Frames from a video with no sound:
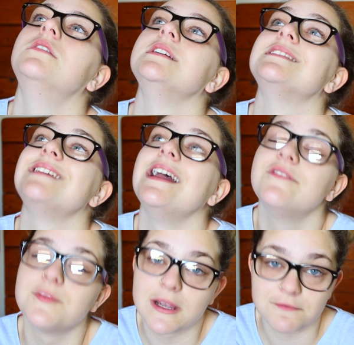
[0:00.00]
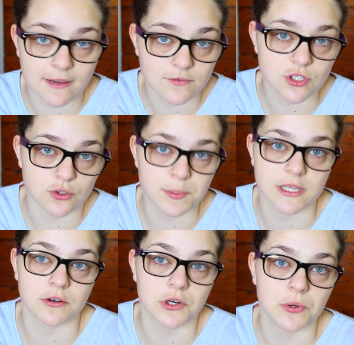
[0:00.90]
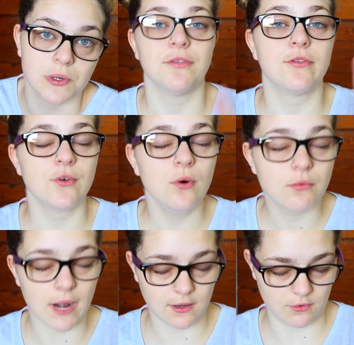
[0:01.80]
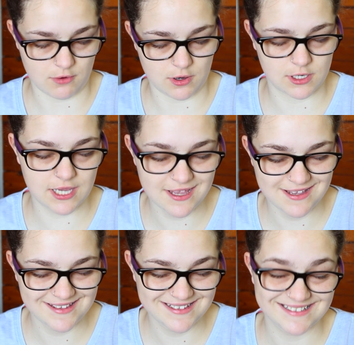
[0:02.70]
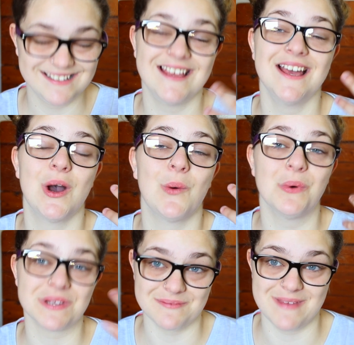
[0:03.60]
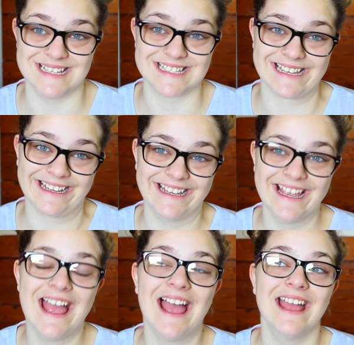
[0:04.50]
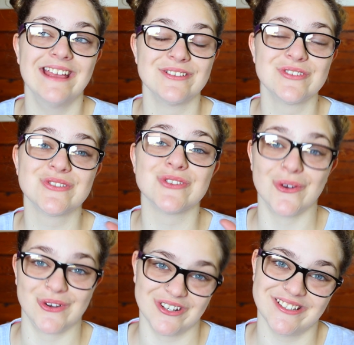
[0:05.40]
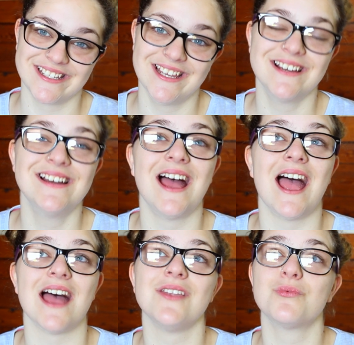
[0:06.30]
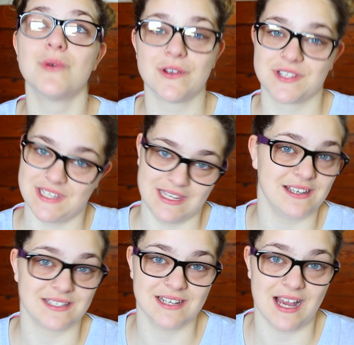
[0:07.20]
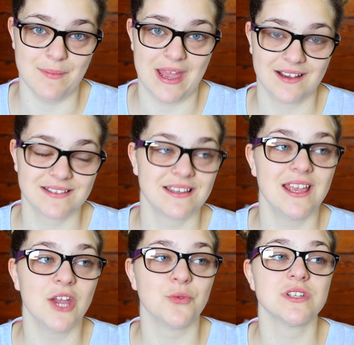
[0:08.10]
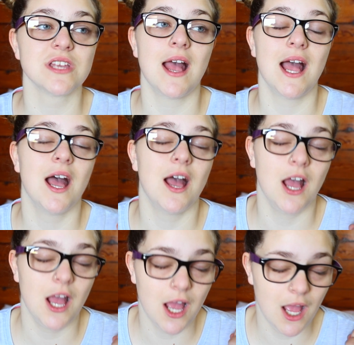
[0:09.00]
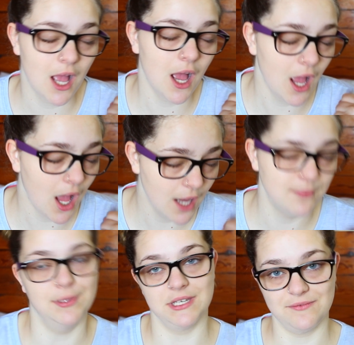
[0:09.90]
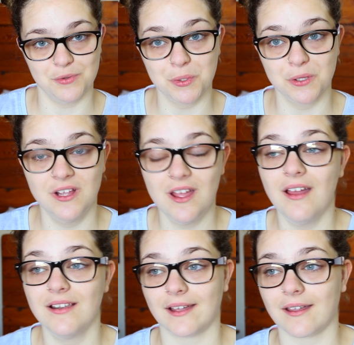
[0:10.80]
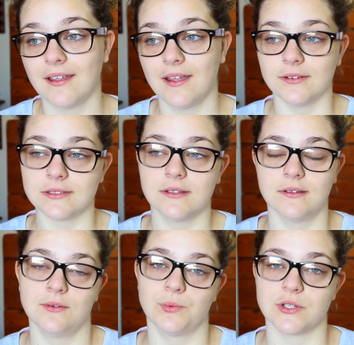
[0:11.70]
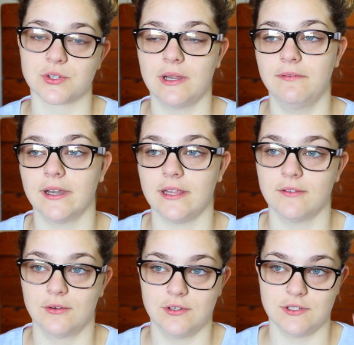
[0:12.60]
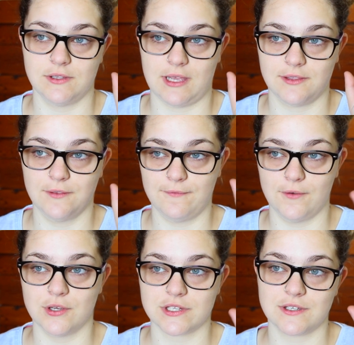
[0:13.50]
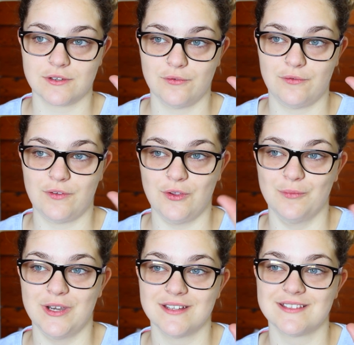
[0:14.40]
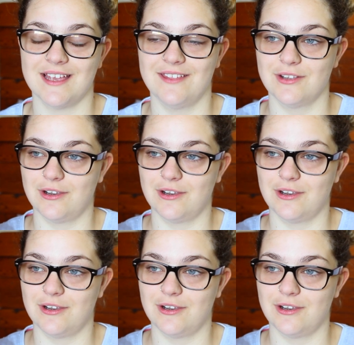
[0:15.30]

it saved my favorite superhero. Thor Ragnarok was amazing. So good. And worth seeing it in IMAX. It was unbelievable. Like, it was quite funny though, because like the first few minutes and the